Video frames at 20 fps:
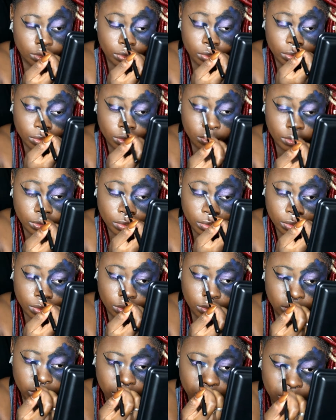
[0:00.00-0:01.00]
face,
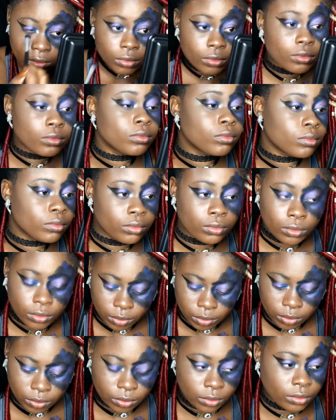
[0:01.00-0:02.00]
just because
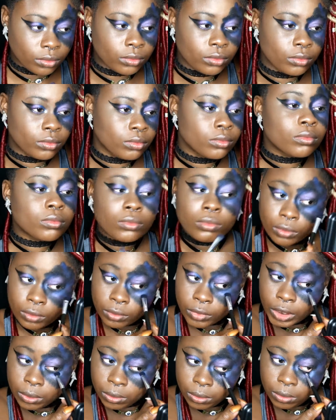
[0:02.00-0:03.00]
this blue is
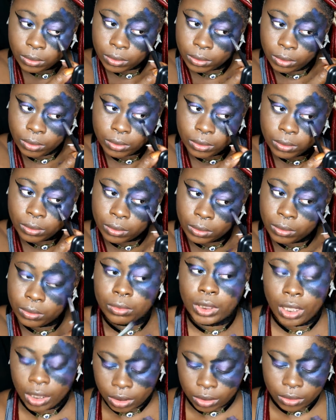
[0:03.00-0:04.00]
just a tad
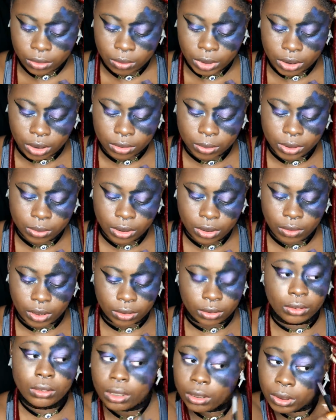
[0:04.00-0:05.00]
bit brighter and had
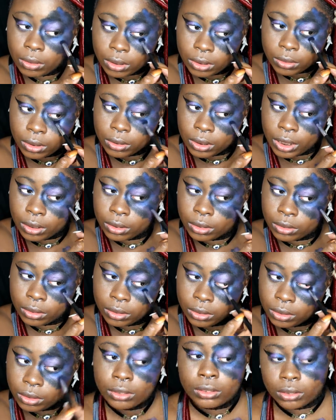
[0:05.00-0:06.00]
just a little bit more
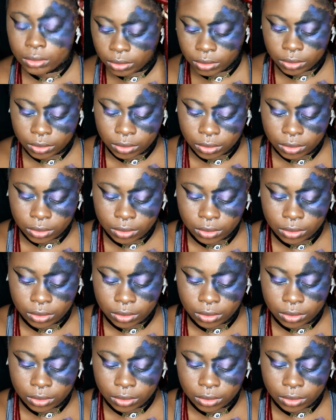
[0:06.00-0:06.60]
shimmer in it.